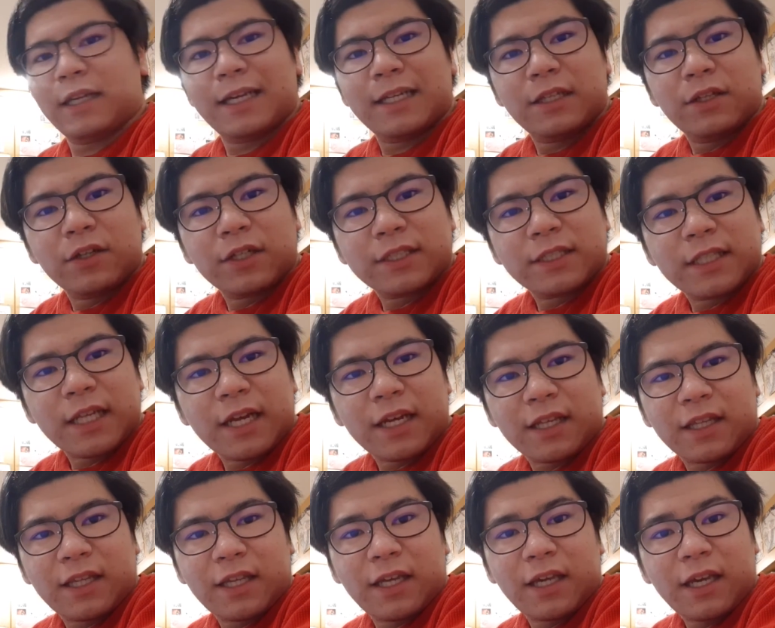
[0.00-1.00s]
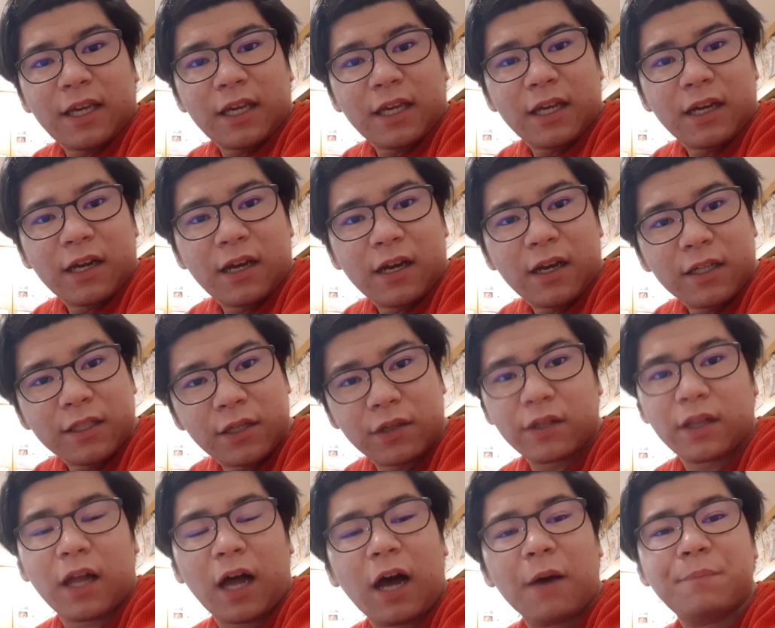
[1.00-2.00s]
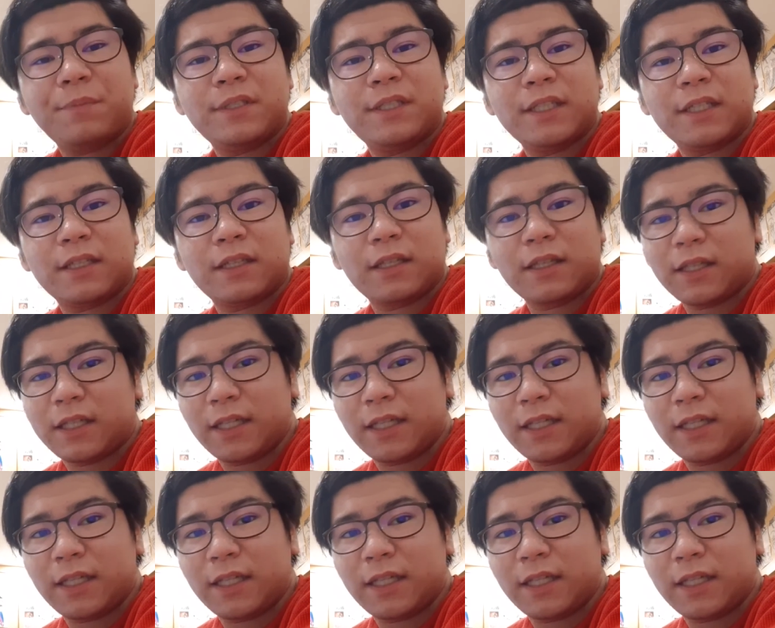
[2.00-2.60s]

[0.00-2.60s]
it looks like the total opposite,